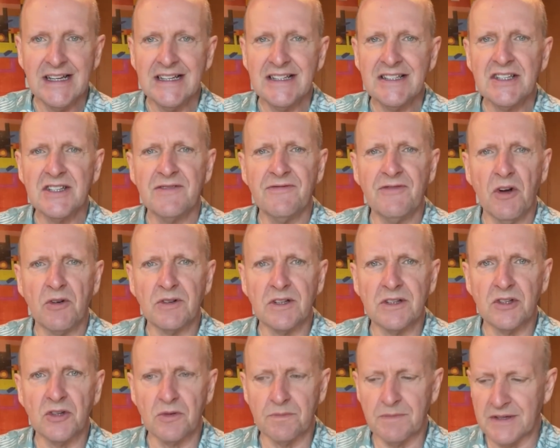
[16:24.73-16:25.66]
Just felt a
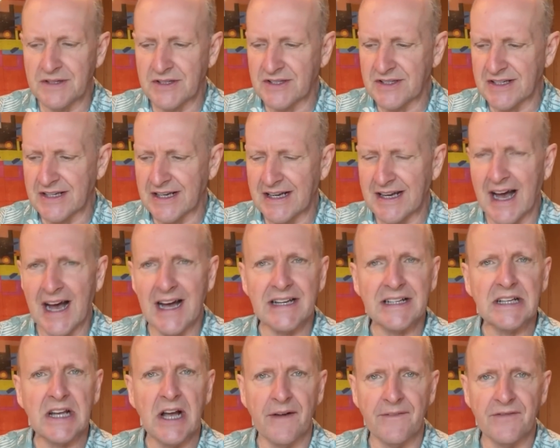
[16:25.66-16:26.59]
little bit
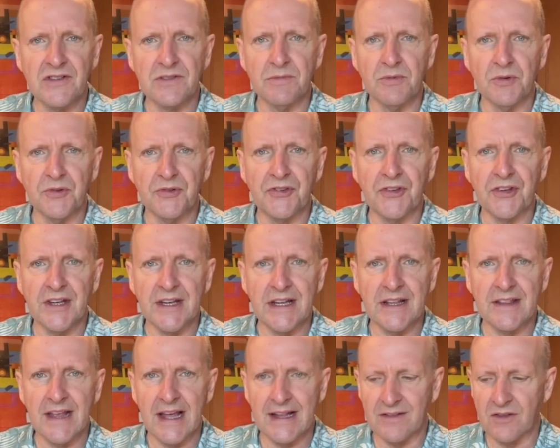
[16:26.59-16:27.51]
uncomfortable
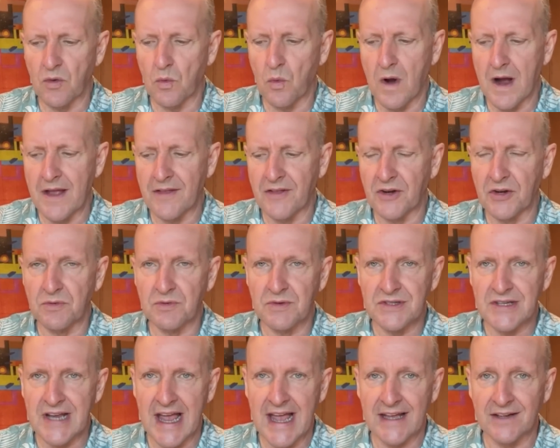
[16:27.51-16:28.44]
seeing that, the way that it
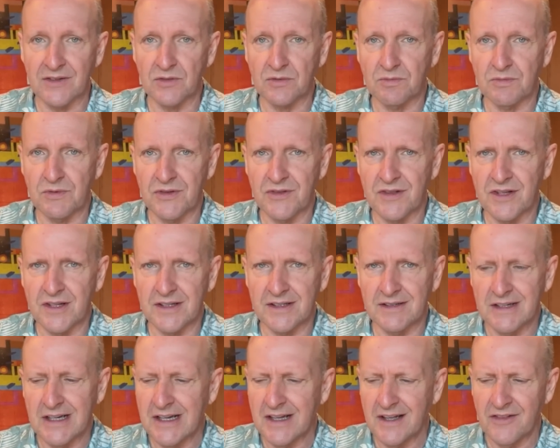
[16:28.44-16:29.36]
was handled with
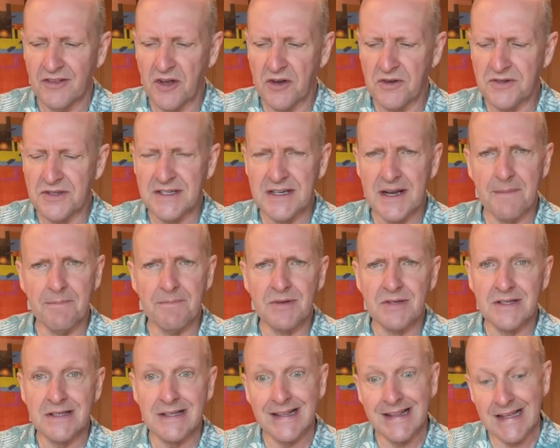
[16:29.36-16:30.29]
those
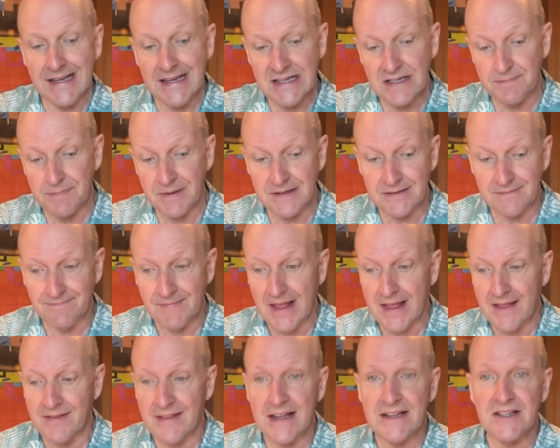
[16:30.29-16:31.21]
numbers and things, but
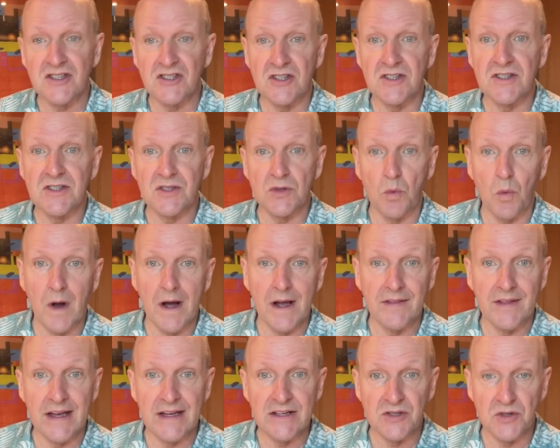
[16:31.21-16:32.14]
that's just the way
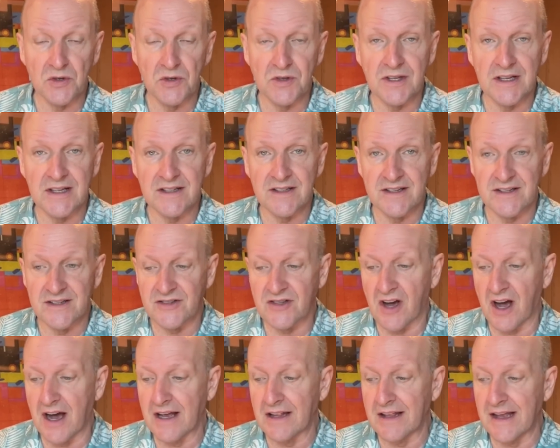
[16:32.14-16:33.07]
they do things in
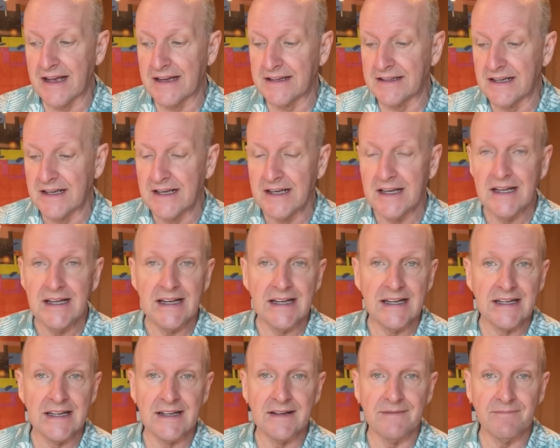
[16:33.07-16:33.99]
Thailand.
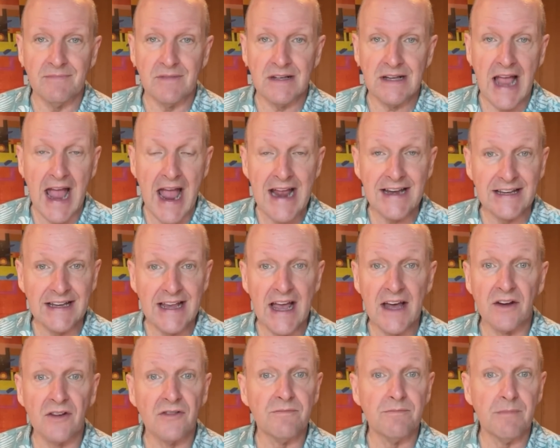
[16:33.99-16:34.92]
Handing
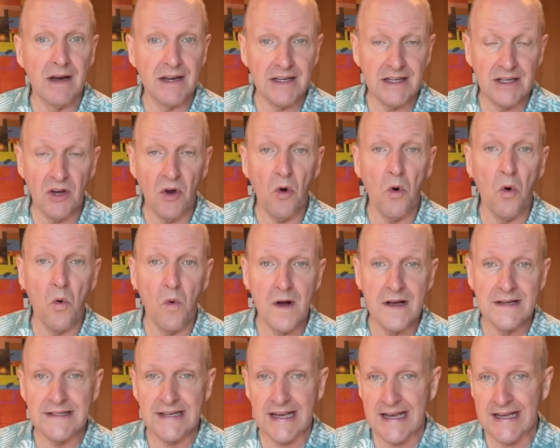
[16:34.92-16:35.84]
out of money
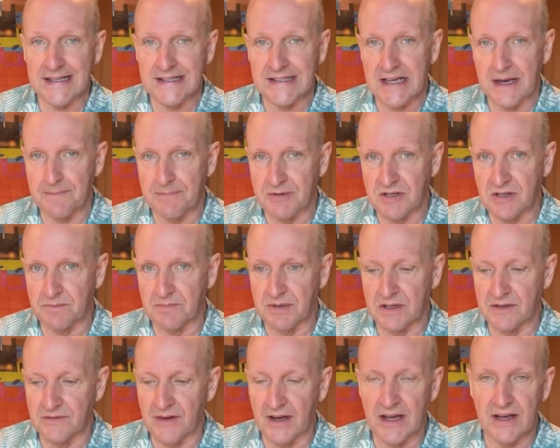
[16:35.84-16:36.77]
always ends up as a
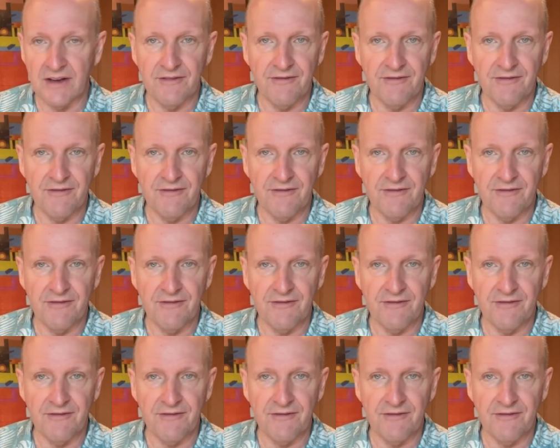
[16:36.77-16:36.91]
bit of a